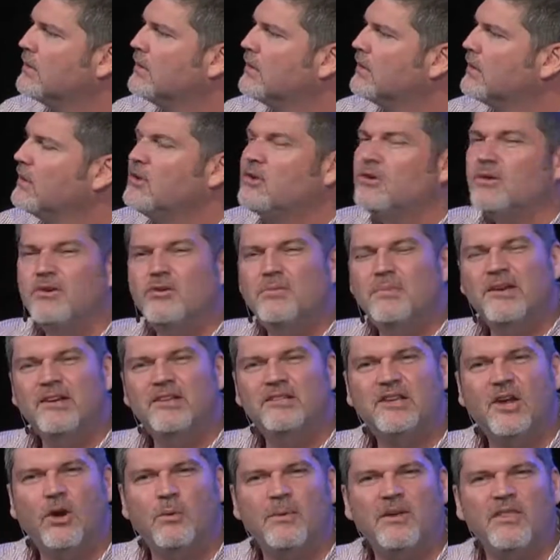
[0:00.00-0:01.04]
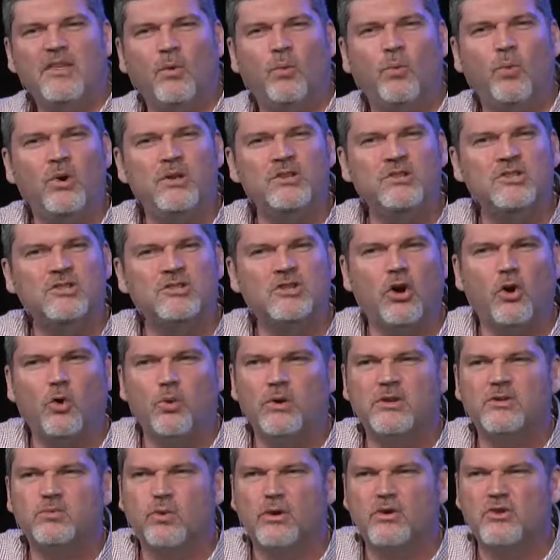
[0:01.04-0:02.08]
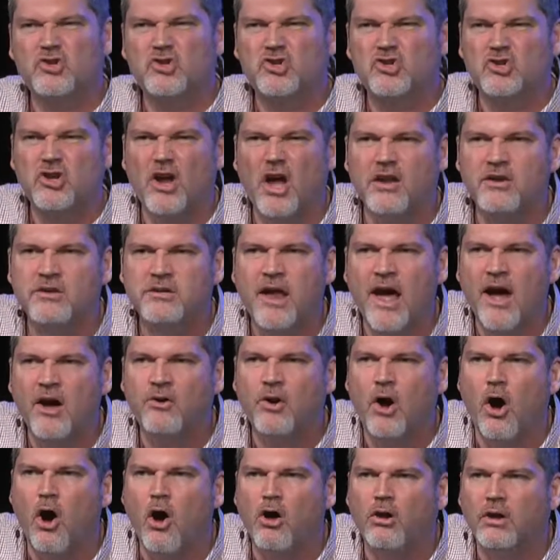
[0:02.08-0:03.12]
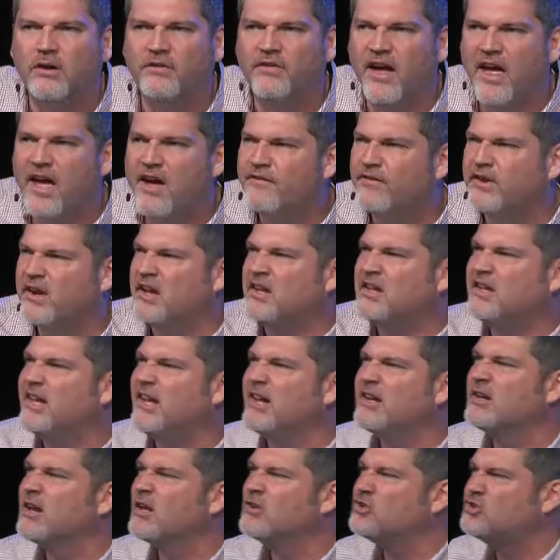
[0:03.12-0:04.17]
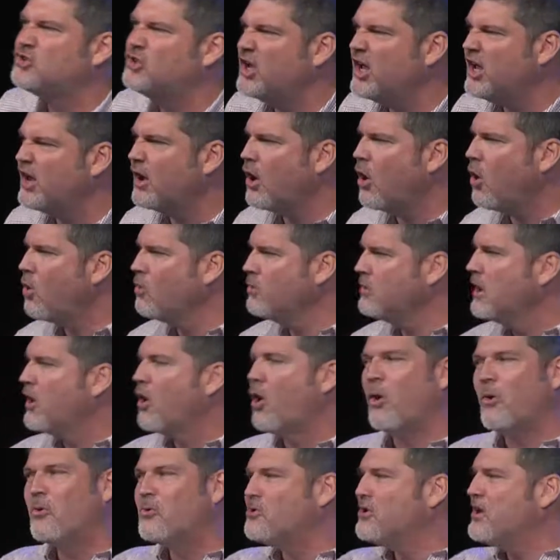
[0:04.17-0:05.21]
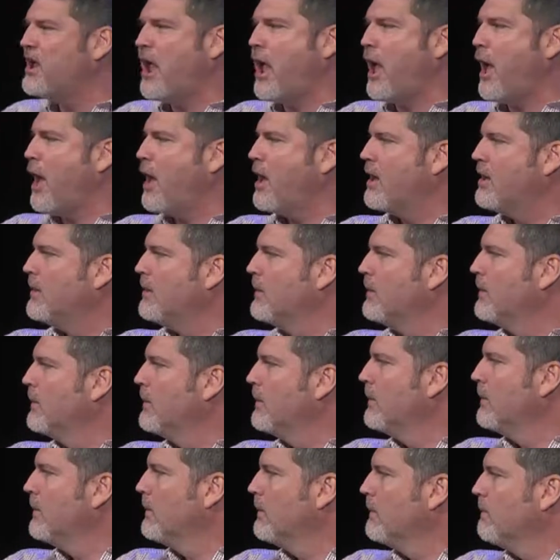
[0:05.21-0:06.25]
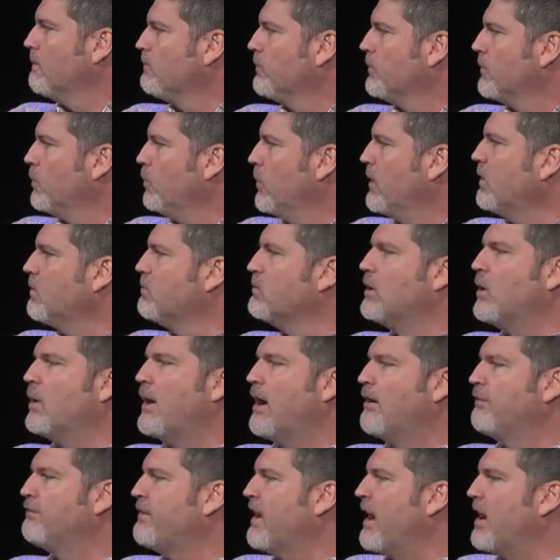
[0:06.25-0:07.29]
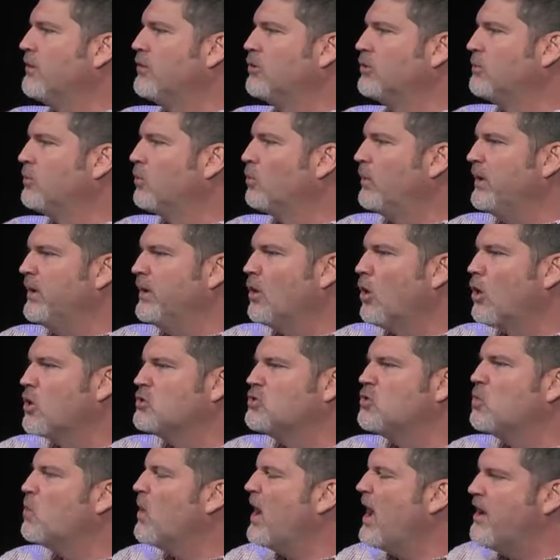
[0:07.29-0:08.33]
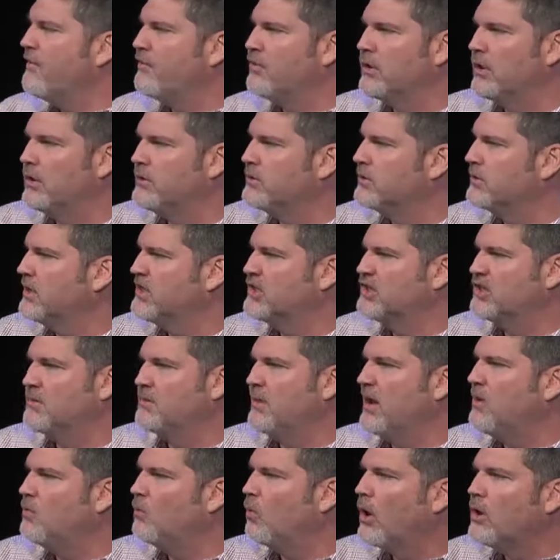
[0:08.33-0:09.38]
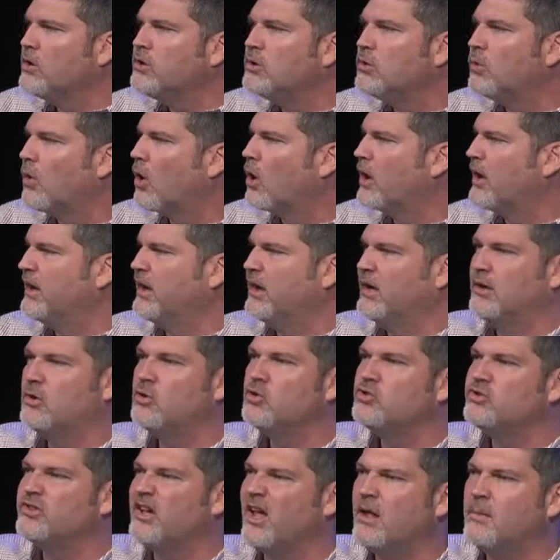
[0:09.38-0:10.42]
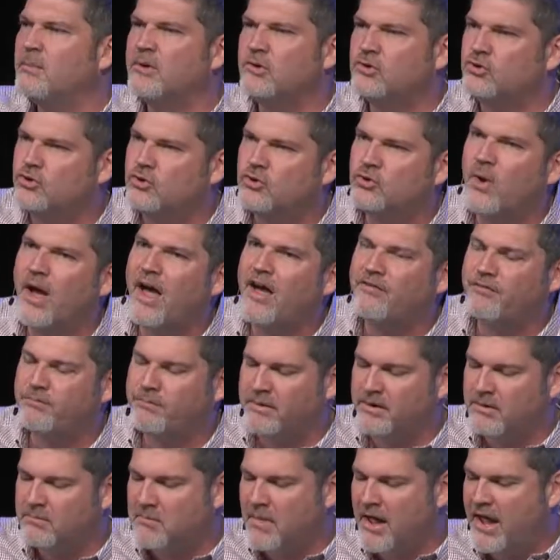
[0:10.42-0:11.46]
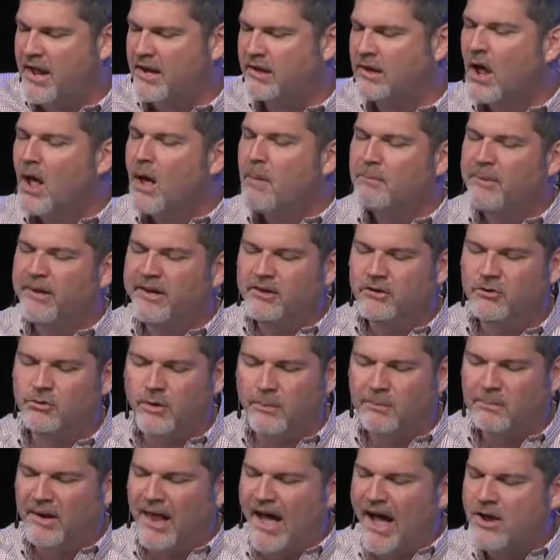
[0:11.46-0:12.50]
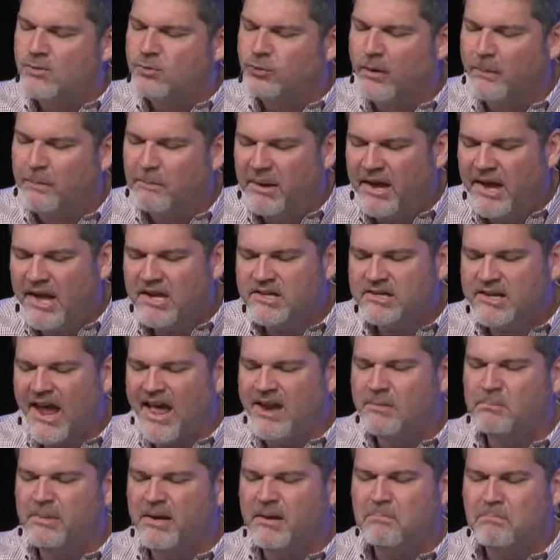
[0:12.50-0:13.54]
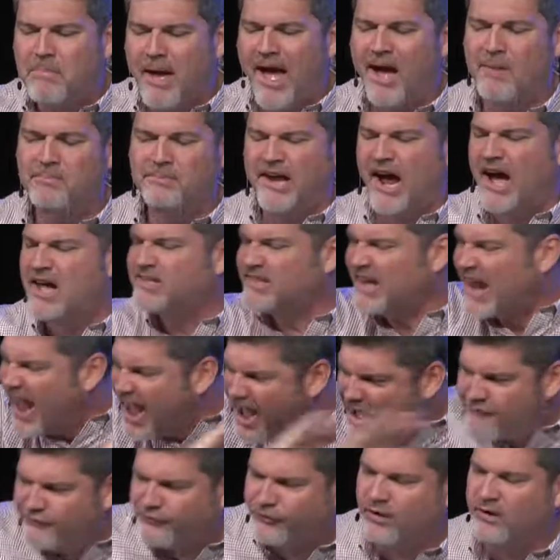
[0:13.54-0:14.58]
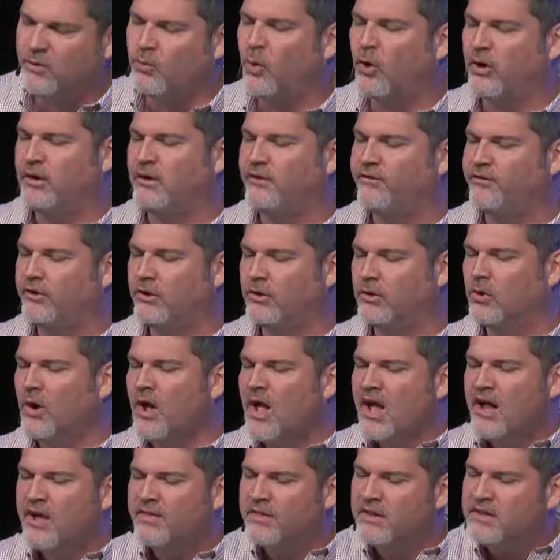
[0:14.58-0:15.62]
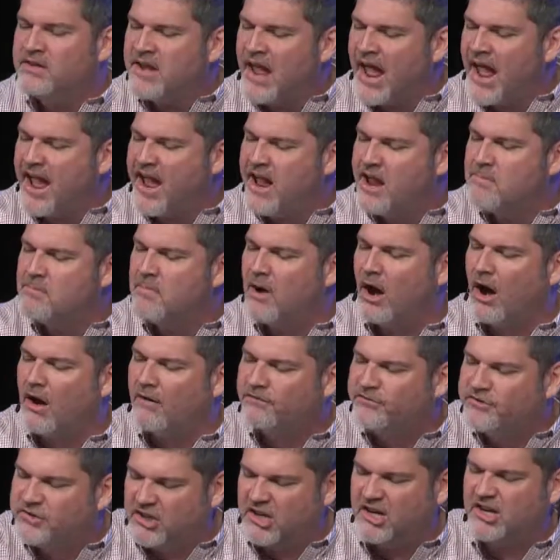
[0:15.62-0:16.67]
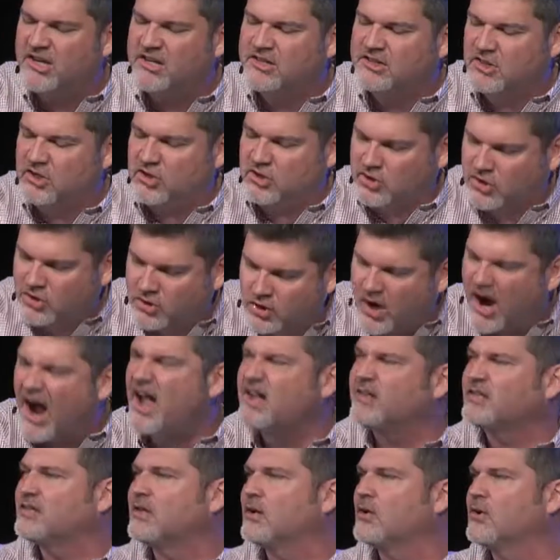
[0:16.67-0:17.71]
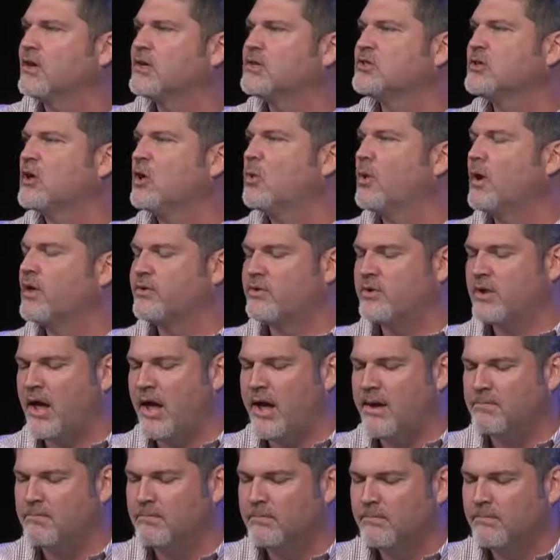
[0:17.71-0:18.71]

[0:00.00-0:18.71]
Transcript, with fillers: you, you mean to tell me that one soul is worth shutting down all of heaven and getting a jig on? Oh, yeah. We don't know how valuable we are. Don't ever underestimate what you are and in whose image you have been made. Peter replied, Repent and be baptized, every one of you, in the name of Jesus Christ. There is no other name.